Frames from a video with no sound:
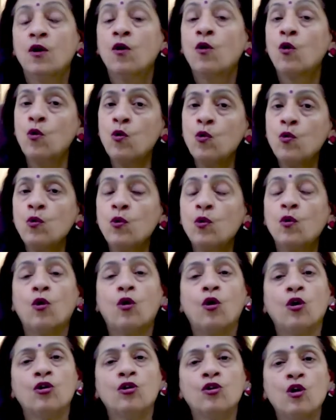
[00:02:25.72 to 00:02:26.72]
who,
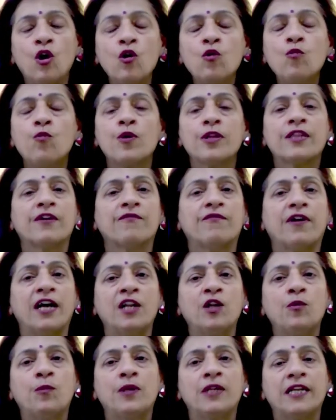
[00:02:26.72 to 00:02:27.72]
along with the
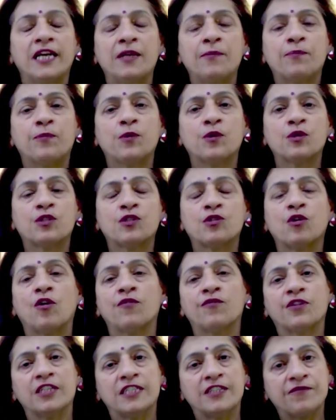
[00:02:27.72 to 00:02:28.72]
valuable inputs
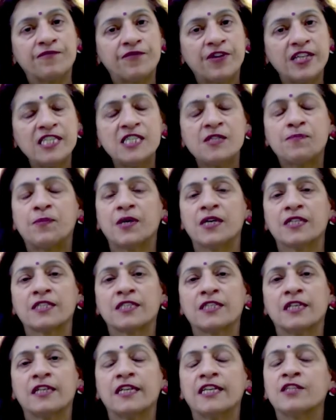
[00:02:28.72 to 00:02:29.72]
of the defense
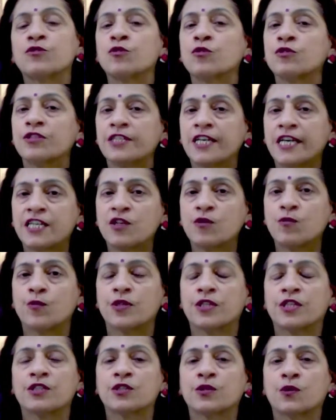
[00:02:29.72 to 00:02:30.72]
personnel associated
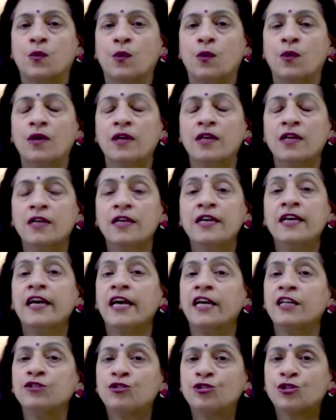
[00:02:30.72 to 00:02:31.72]
with the school,
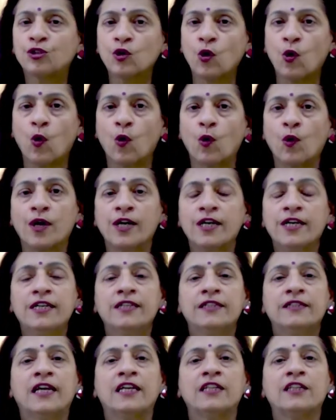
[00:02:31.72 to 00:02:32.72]
ensure
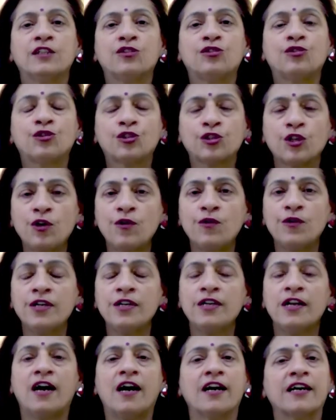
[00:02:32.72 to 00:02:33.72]
that the
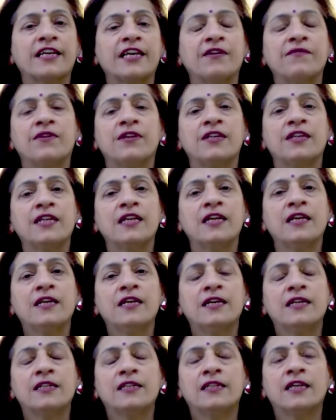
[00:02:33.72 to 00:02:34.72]
children are given
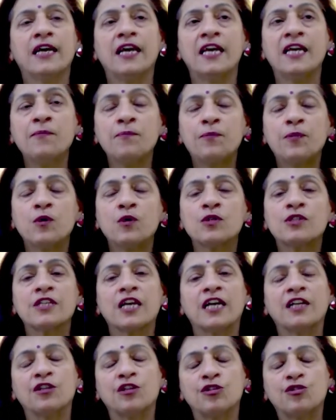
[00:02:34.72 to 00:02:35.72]
the inputs
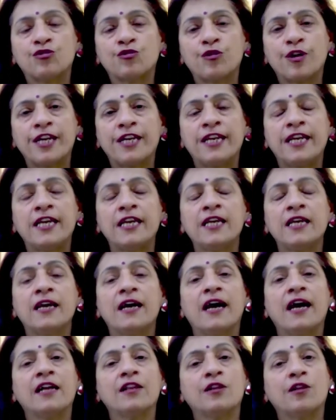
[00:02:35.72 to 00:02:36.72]
and the training
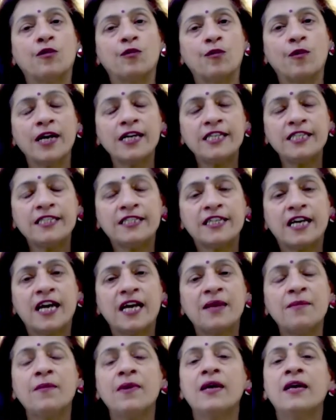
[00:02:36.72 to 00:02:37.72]
at the right
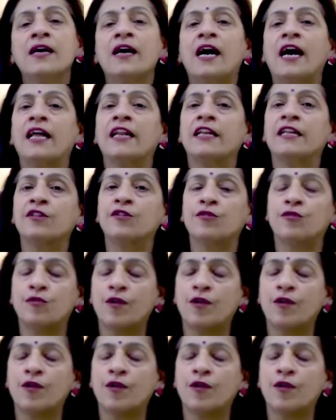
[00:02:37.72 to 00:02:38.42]
time and in the